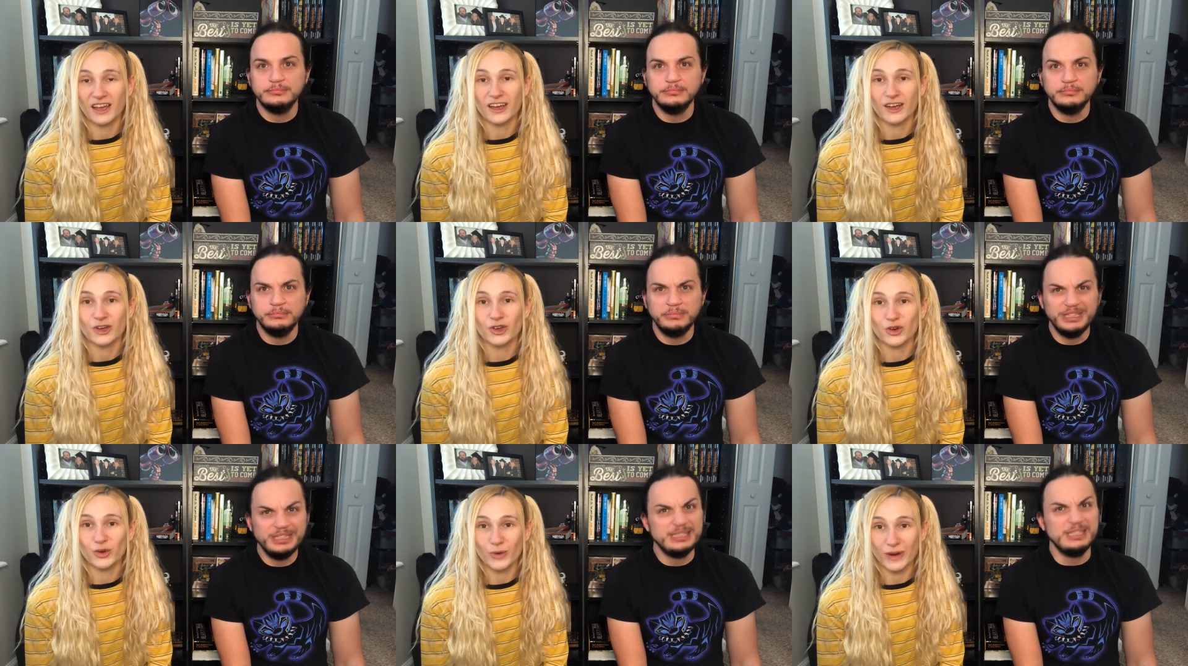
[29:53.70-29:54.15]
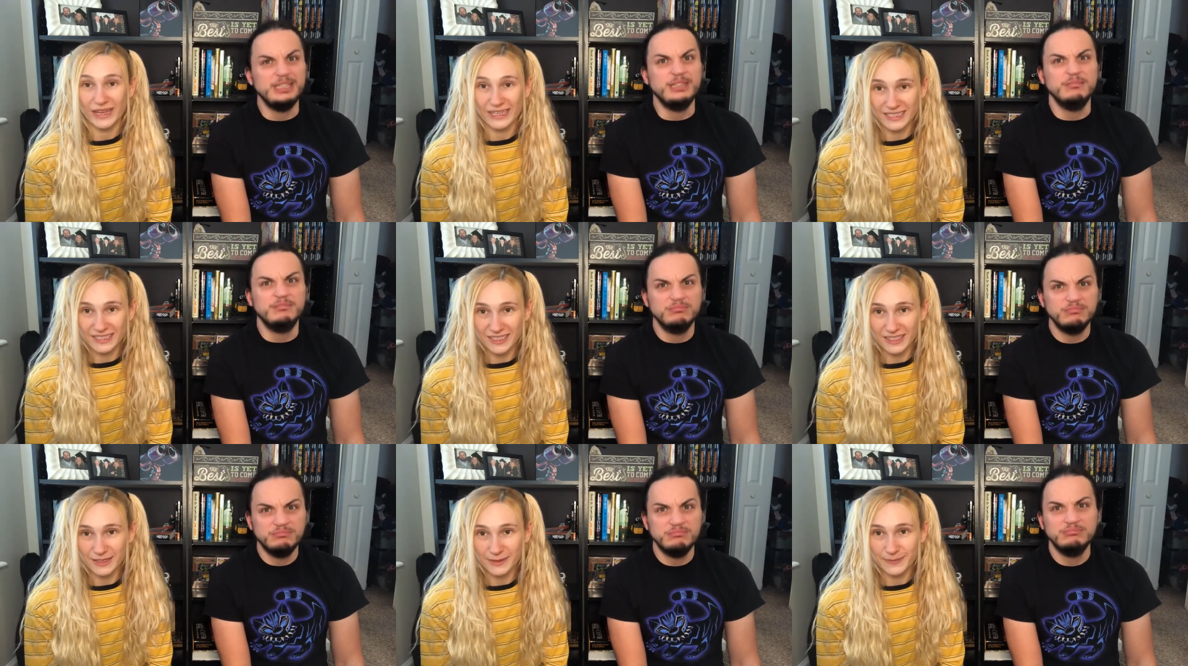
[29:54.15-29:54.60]
Speaker 1: Busy.
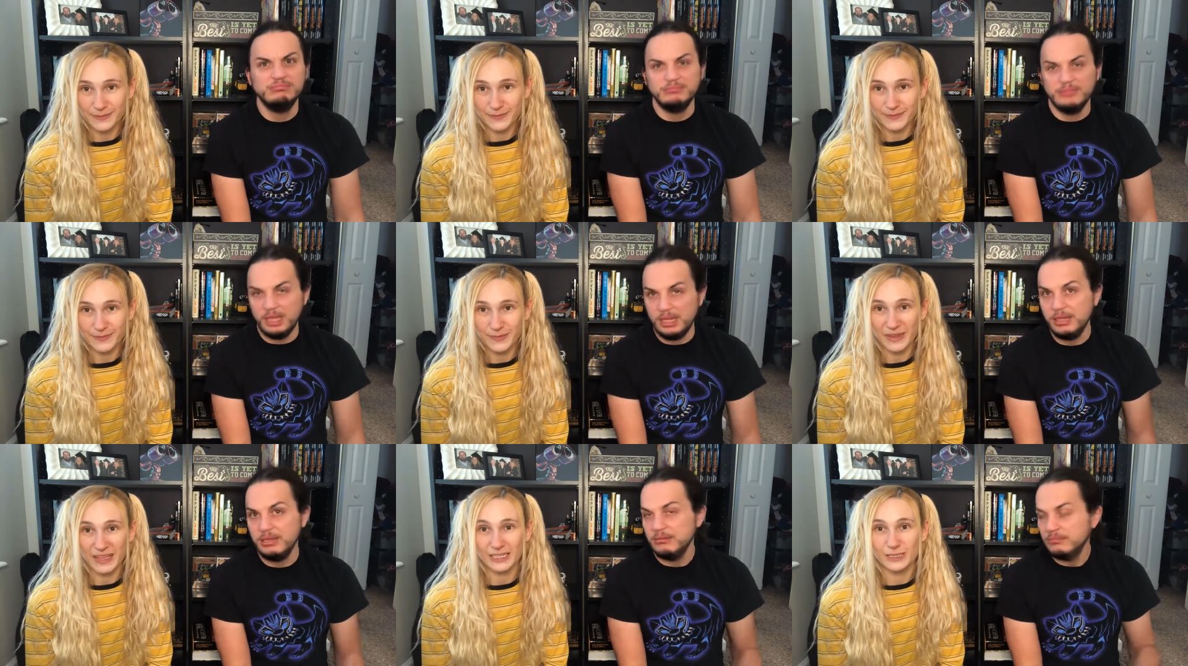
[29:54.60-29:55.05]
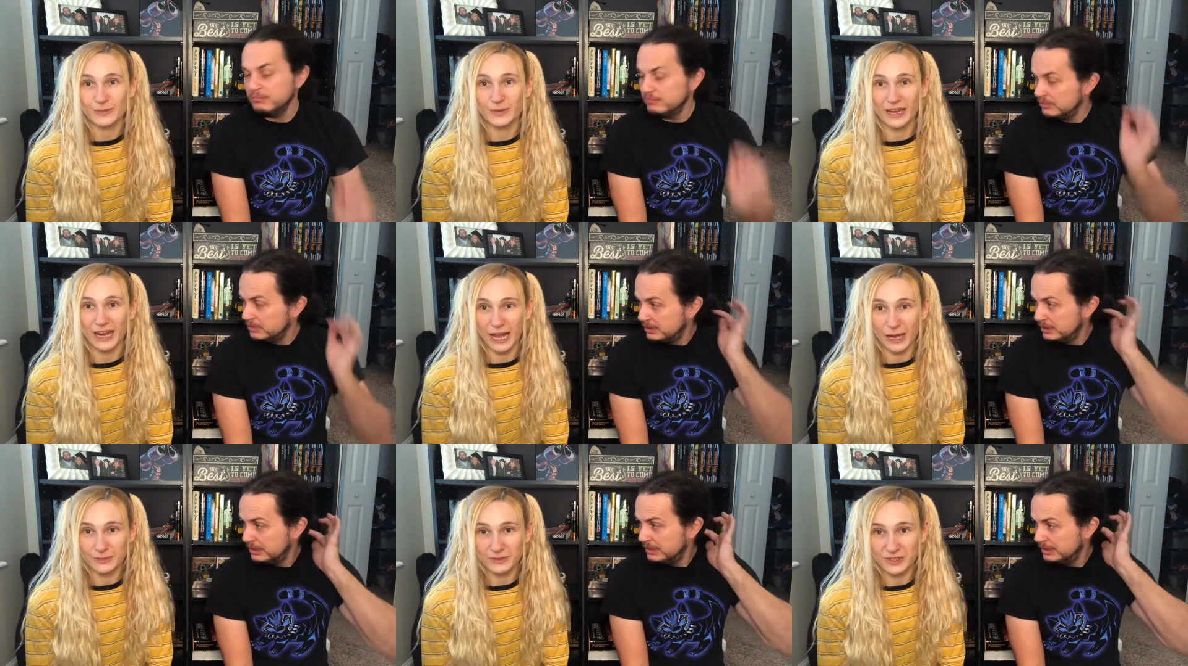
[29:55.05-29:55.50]
crazy. Yeah. It's been
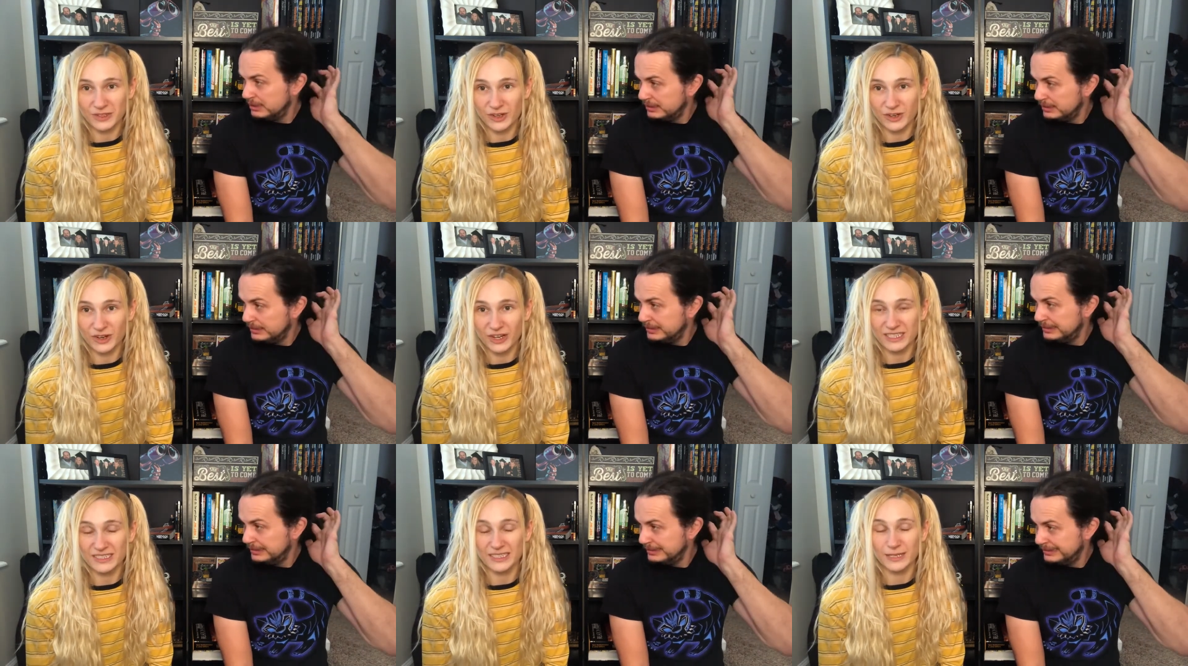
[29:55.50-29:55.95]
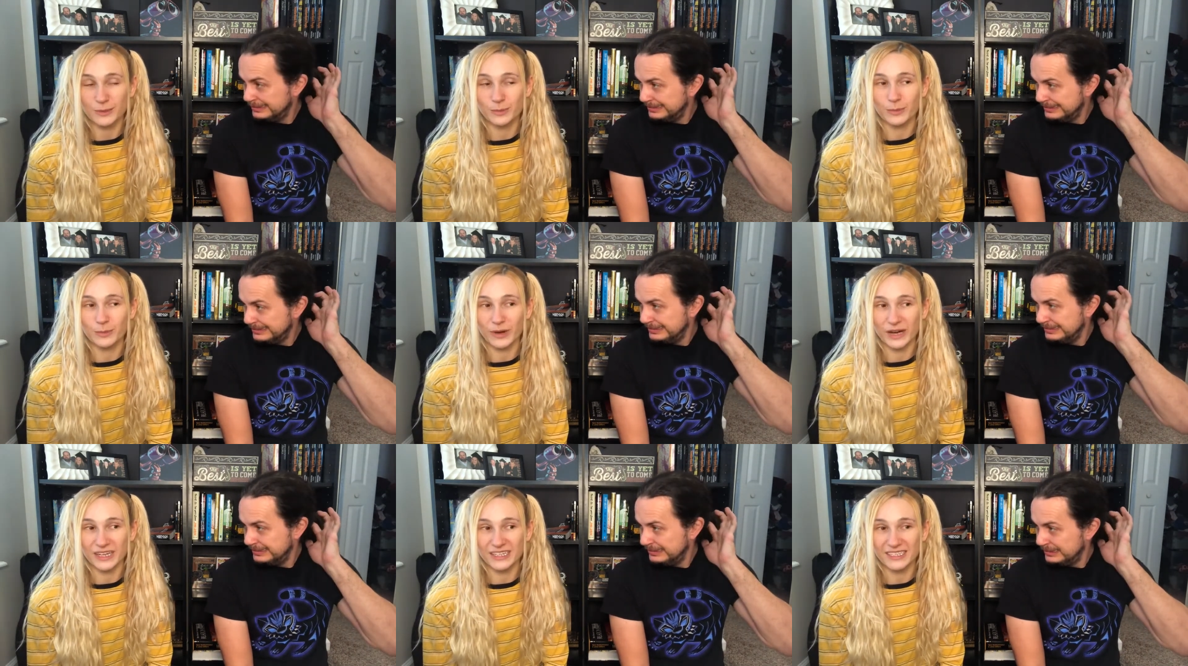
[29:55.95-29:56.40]
absolutely crazy.
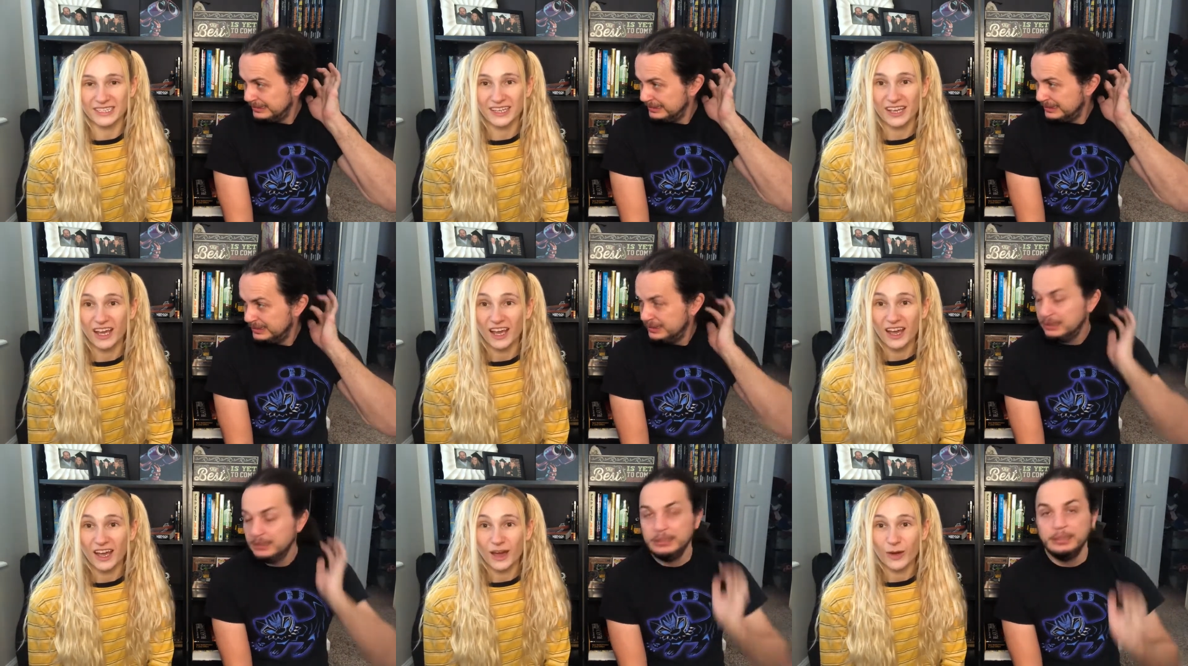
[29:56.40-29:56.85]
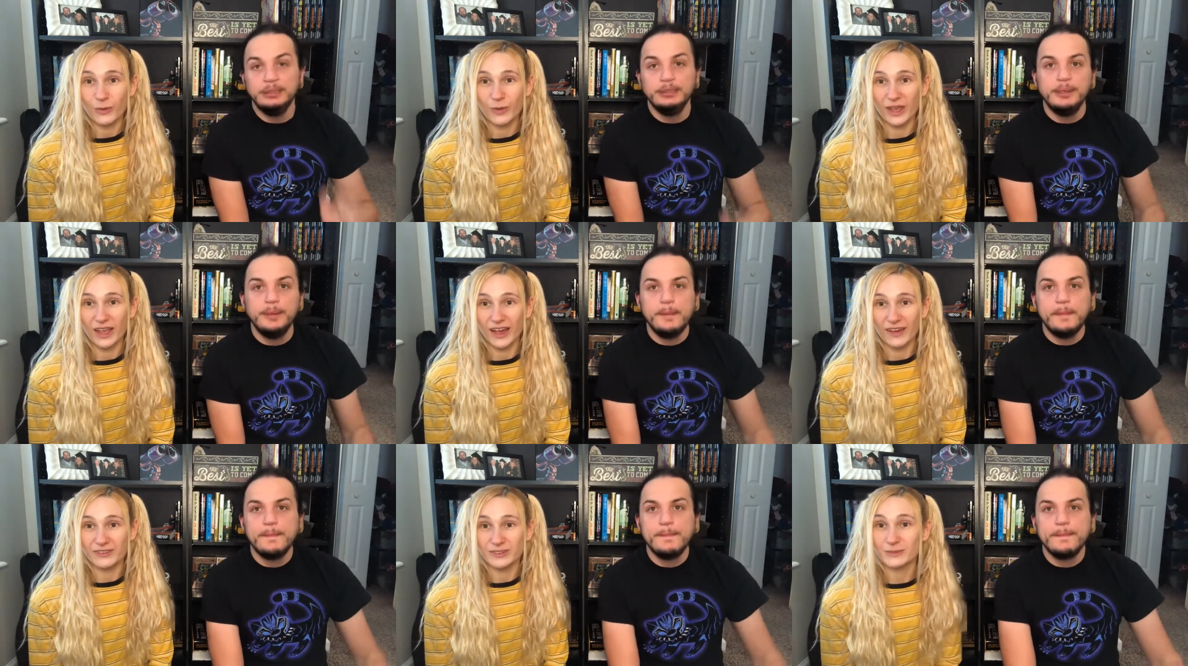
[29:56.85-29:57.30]
But we
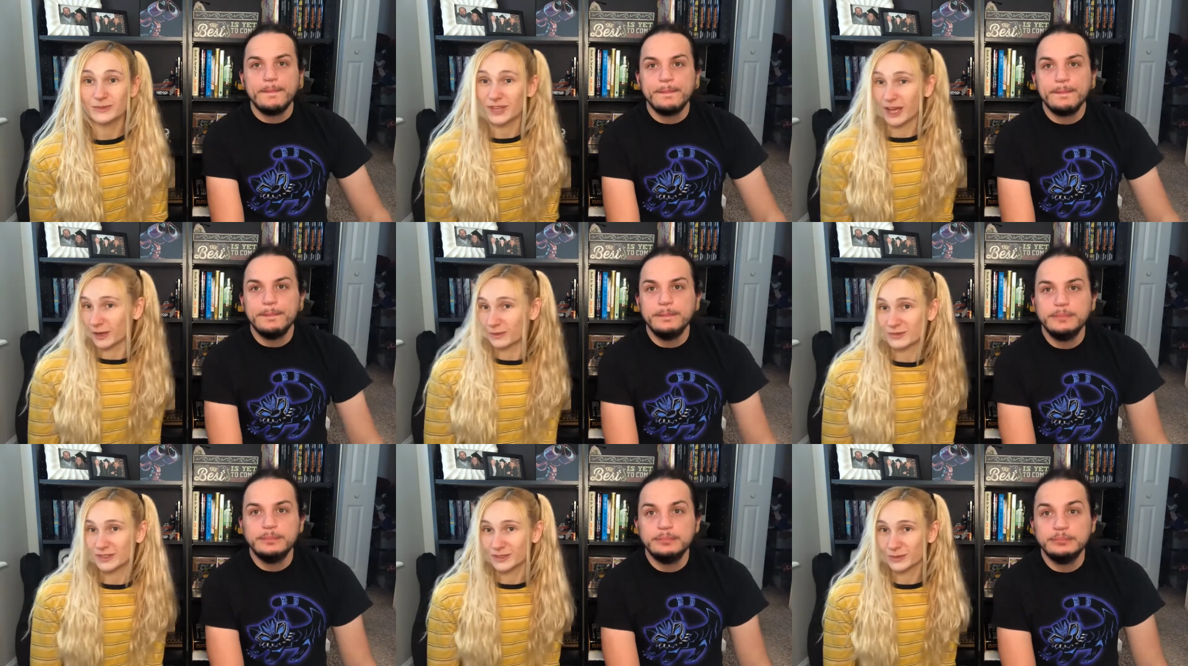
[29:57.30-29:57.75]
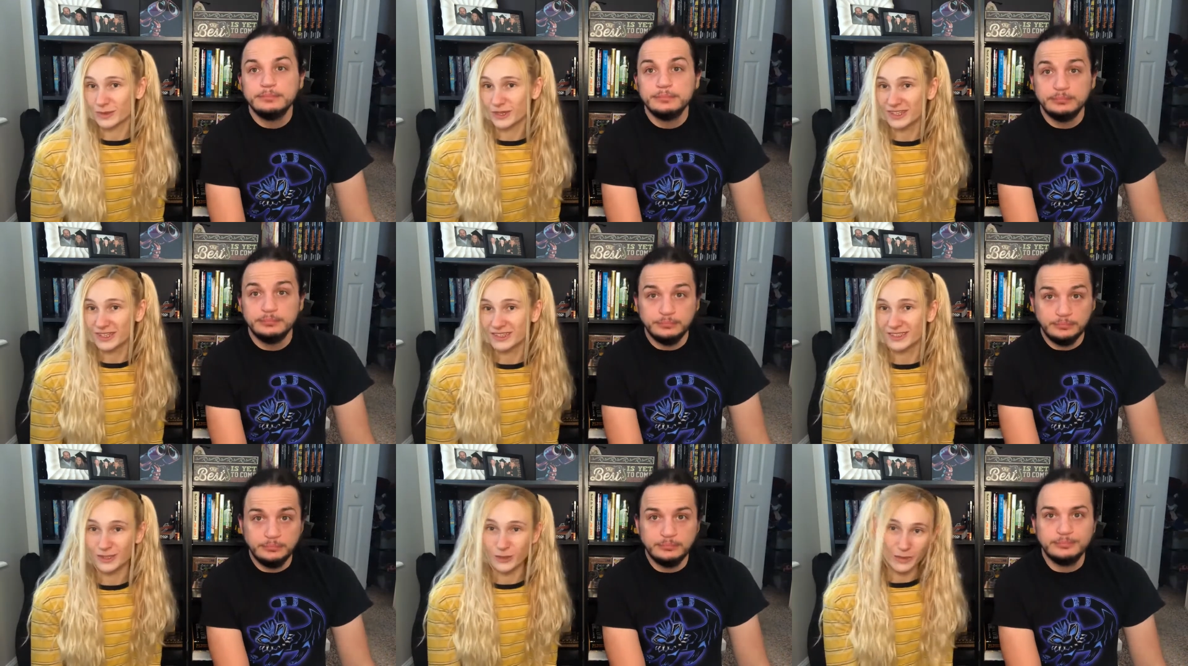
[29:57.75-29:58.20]
have some time this
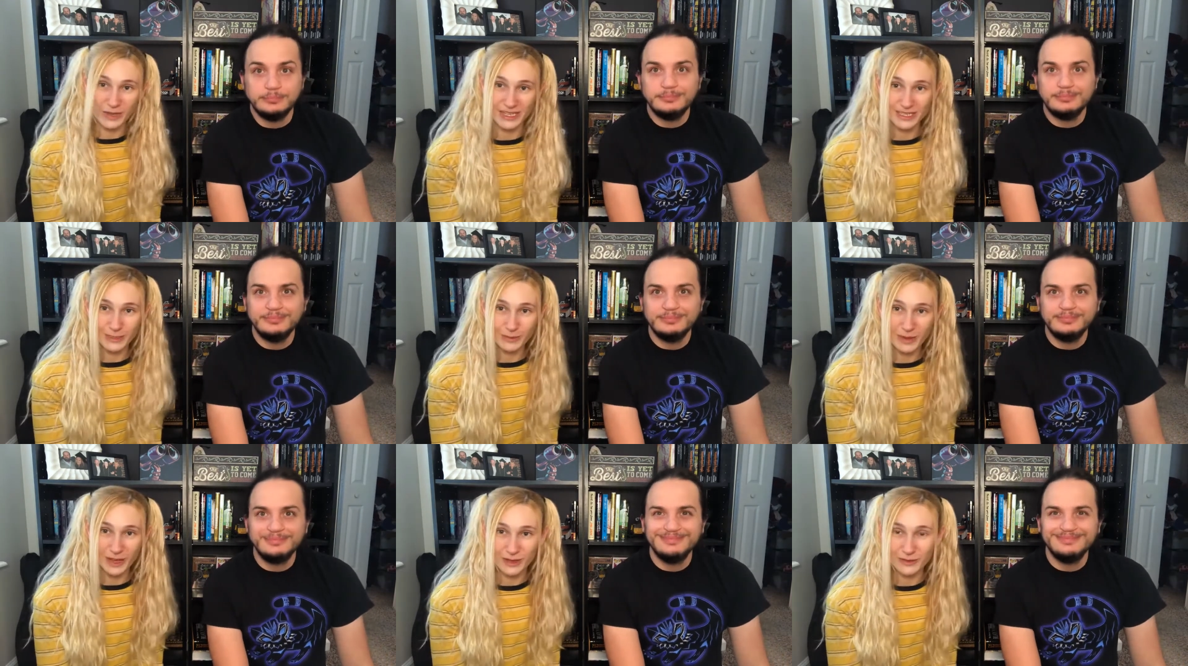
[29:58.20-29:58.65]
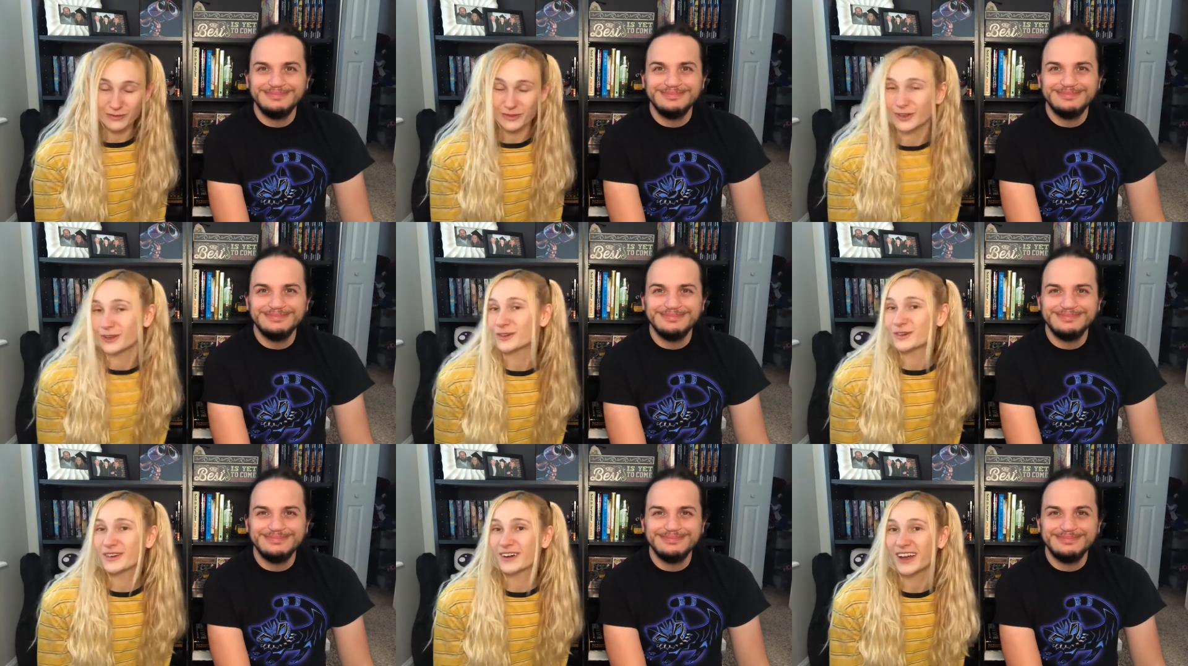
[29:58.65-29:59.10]
week, so we get to make a few.